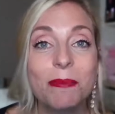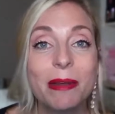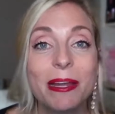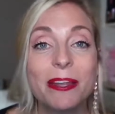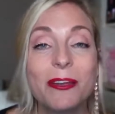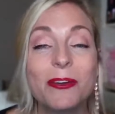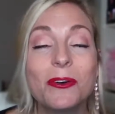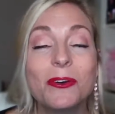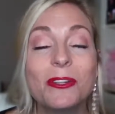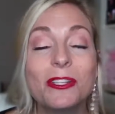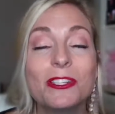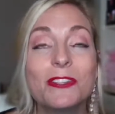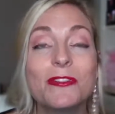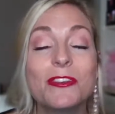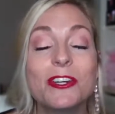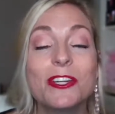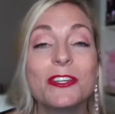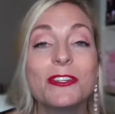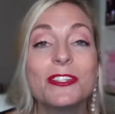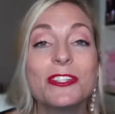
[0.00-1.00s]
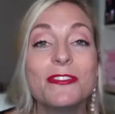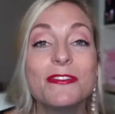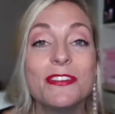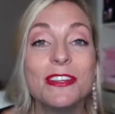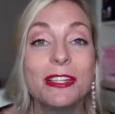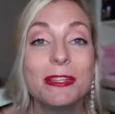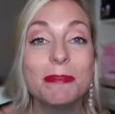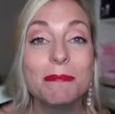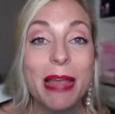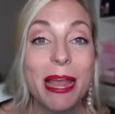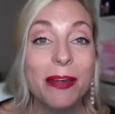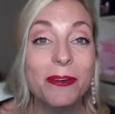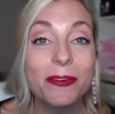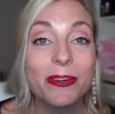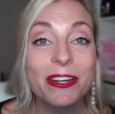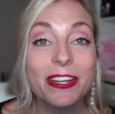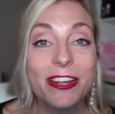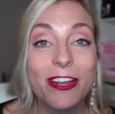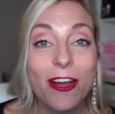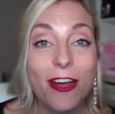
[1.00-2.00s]
My goal is for you to feel
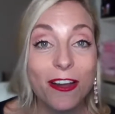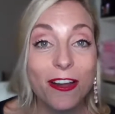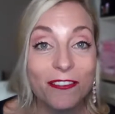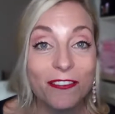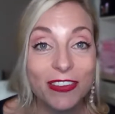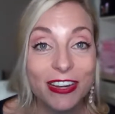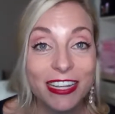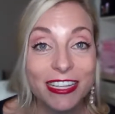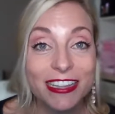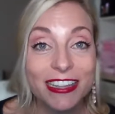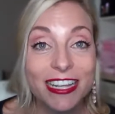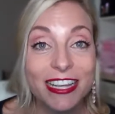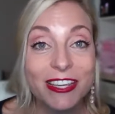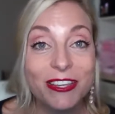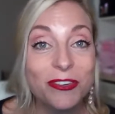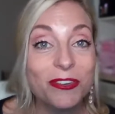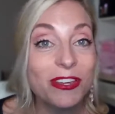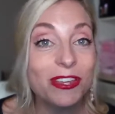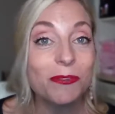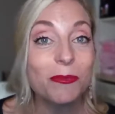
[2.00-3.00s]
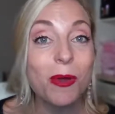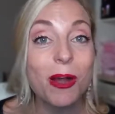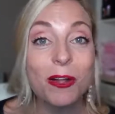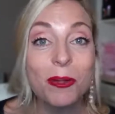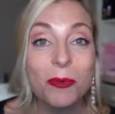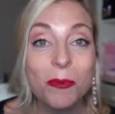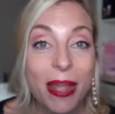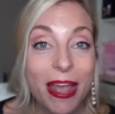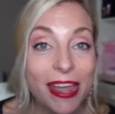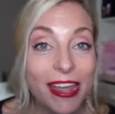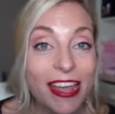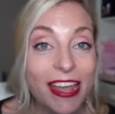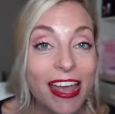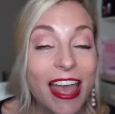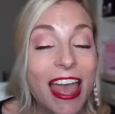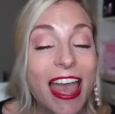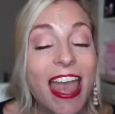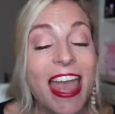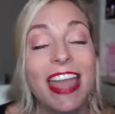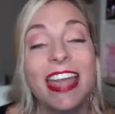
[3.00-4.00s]
empowered and confident that you can walk away
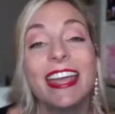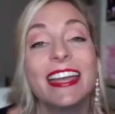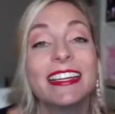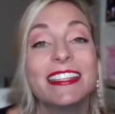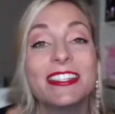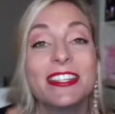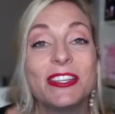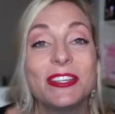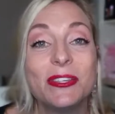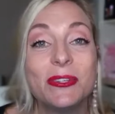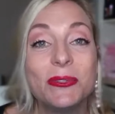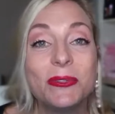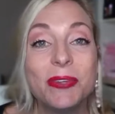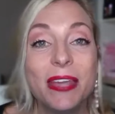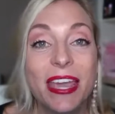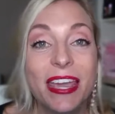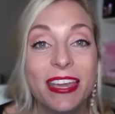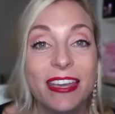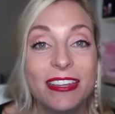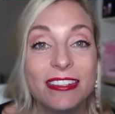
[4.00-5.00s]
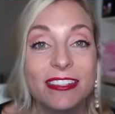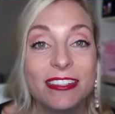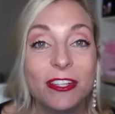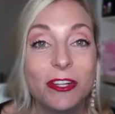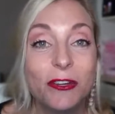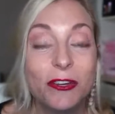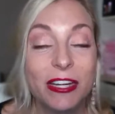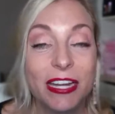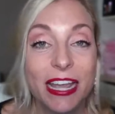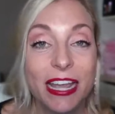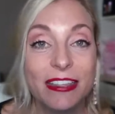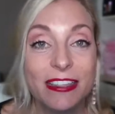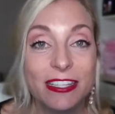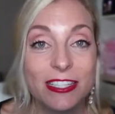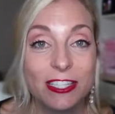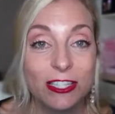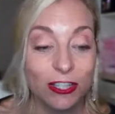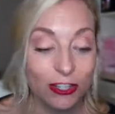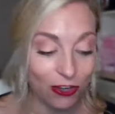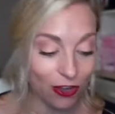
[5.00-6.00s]
and you can create
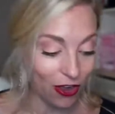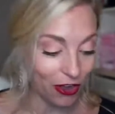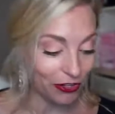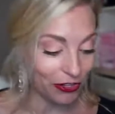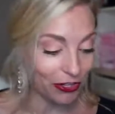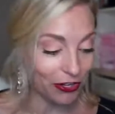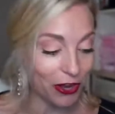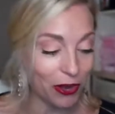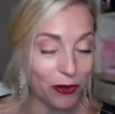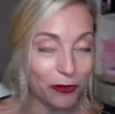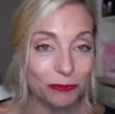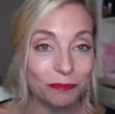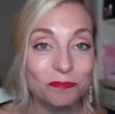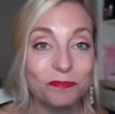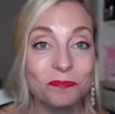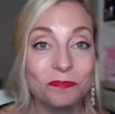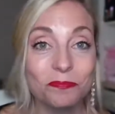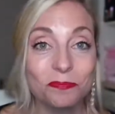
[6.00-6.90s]
this look on your own.